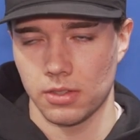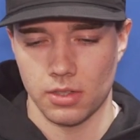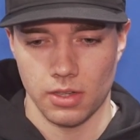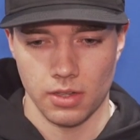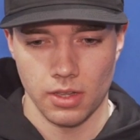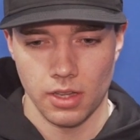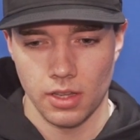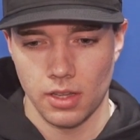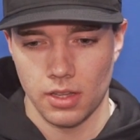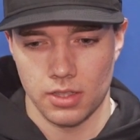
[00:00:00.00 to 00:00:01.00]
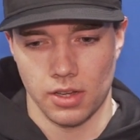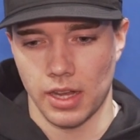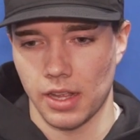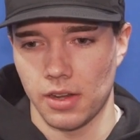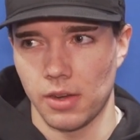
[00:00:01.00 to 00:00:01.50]
so so
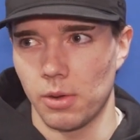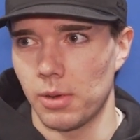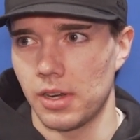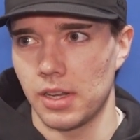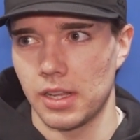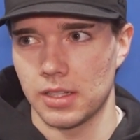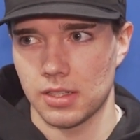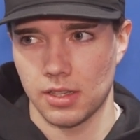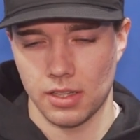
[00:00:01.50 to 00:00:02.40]
I kind of know what it is.